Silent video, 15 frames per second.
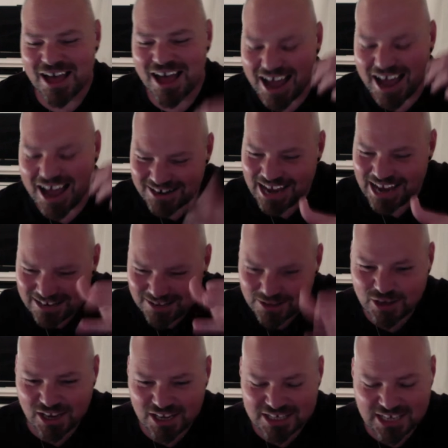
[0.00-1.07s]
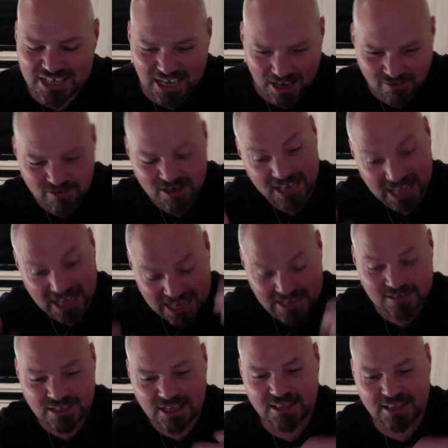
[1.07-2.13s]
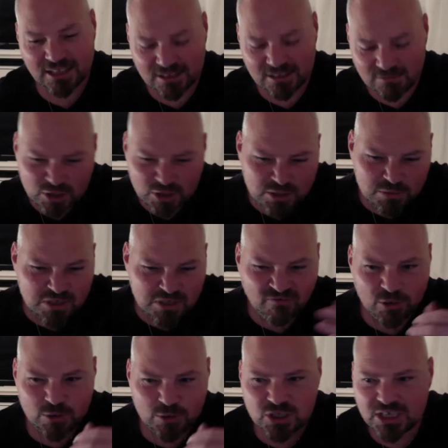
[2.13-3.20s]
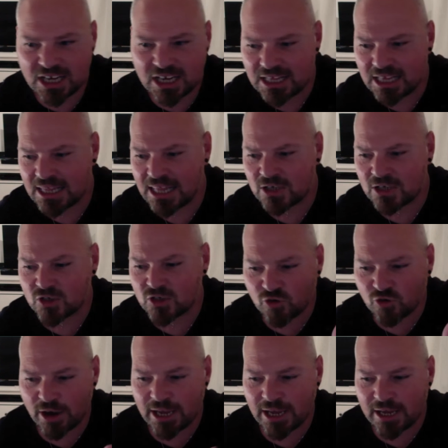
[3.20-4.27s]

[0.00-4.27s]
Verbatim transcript: And I had a look at his gear, and again, they, they, because it was a Fuji day, they let us try it.